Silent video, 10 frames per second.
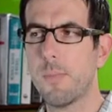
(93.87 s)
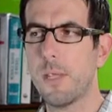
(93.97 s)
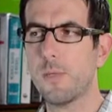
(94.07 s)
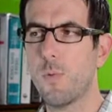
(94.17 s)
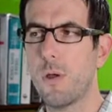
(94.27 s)

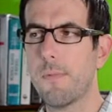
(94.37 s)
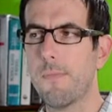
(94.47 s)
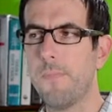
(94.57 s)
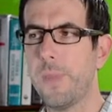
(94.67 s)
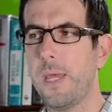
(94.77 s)
minus 1
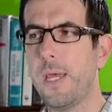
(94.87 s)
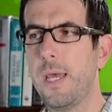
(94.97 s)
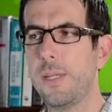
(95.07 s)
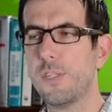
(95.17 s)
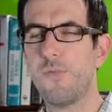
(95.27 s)

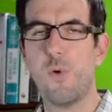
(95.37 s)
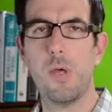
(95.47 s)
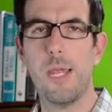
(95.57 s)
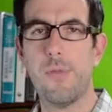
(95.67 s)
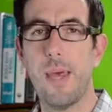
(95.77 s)
and just
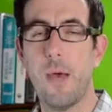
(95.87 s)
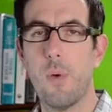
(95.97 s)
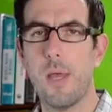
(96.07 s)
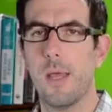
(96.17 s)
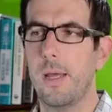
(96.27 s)
FOIL it out that
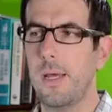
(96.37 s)
way.